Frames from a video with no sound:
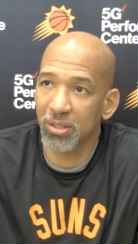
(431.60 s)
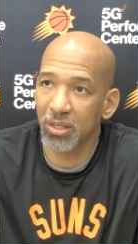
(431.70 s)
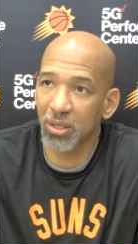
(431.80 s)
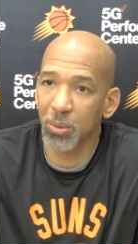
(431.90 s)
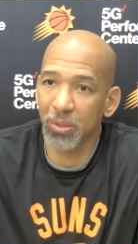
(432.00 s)

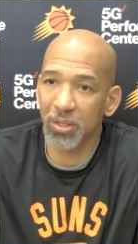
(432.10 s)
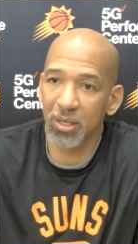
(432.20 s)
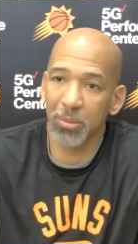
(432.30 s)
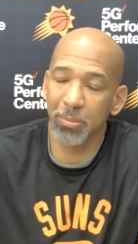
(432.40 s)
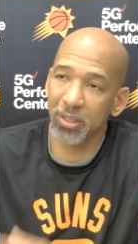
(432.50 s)
you know, with
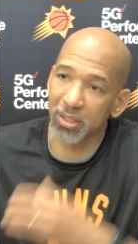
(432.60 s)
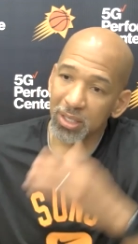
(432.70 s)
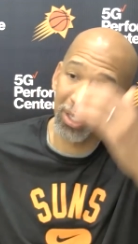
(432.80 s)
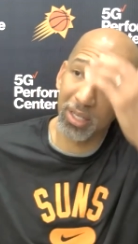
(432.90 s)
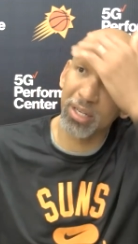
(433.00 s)
their ability
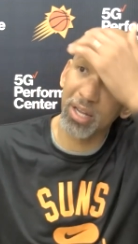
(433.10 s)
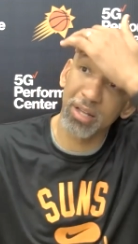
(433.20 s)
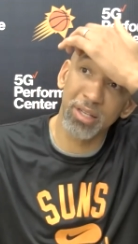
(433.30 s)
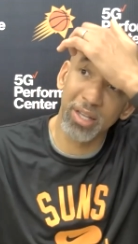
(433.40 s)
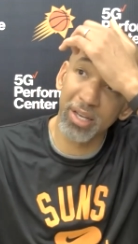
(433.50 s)
to get down
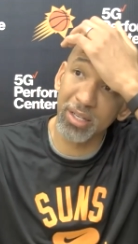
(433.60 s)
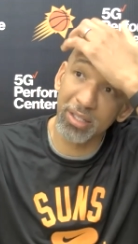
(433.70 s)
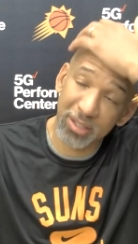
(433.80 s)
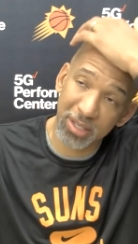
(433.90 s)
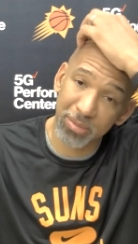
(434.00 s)
the
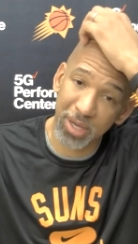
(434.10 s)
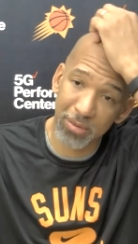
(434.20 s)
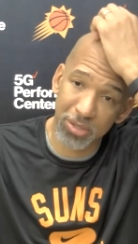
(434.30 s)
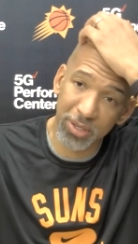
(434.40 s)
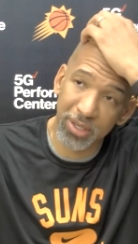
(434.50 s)
lane.
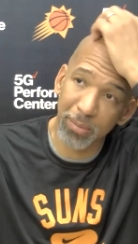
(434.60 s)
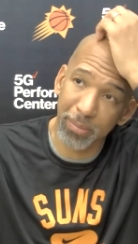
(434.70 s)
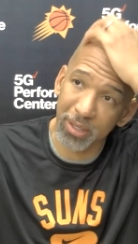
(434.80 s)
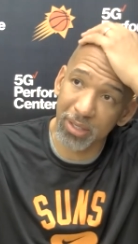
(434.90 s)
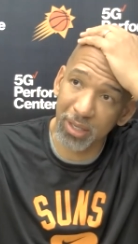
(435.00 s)
Sometimes you end
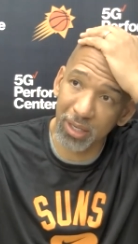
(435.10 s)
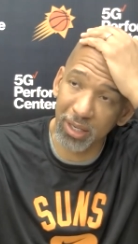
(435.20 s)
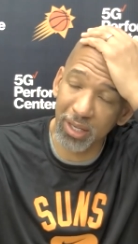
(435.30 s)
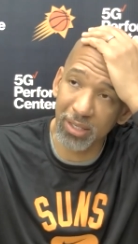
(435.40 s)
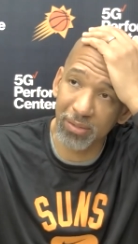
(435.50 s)
up in a, a
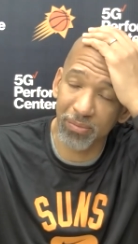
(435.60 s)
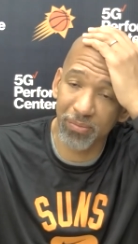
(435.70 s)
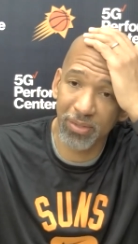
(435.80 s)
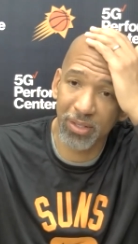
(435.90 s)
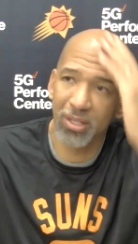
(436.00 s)
late
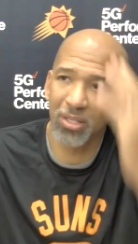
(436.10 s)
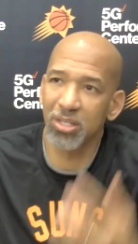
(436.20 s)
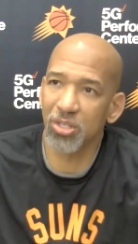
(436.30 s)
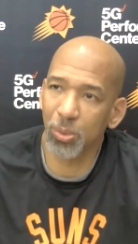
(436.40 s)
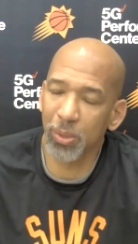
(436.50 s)

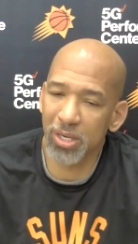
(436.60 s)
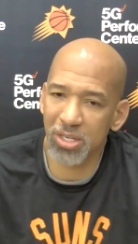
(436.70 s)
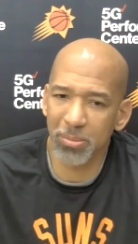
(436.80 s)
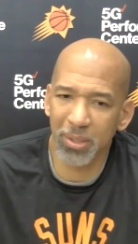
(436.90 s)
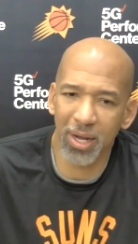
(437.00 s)

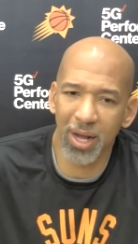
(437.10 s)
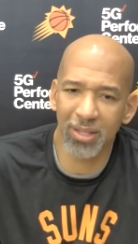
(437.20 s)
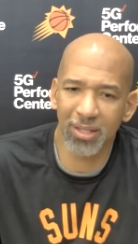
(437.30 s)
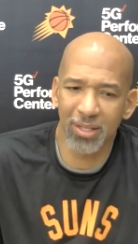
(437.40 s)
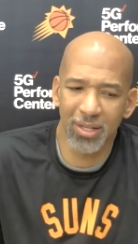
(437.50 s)
situation. But I,
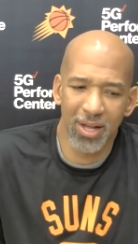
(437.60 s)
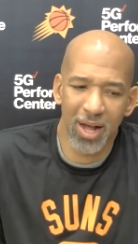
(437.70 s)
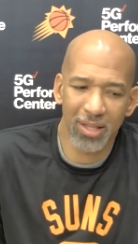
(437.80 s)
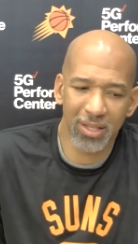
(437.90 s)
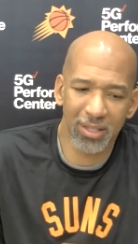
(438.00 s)

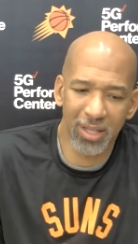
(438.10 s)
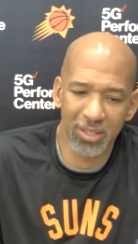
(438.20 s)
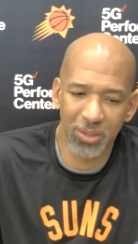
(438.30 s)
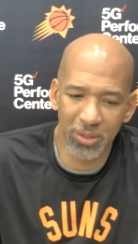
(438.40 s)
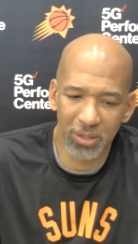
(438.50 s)
I think they
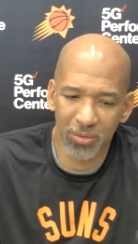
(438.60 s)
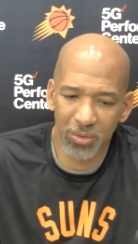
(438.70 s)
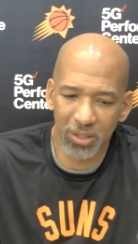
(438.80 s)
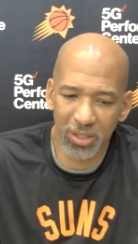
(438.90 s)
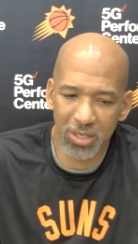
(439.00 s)
do a, a,
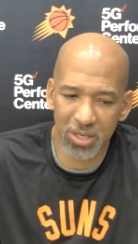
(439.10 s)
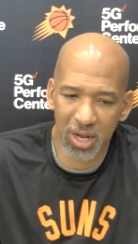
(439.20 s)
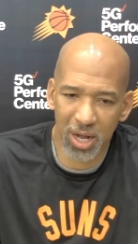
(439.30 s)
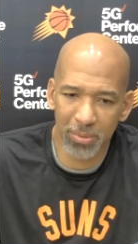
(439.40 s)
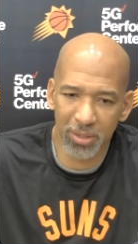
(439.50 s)
really good
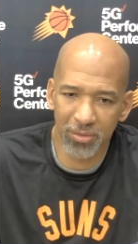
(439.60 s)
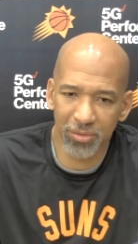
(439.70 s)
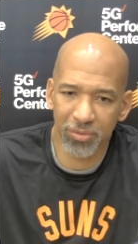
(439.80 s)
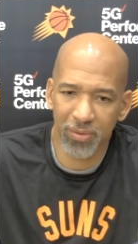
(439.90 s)
job of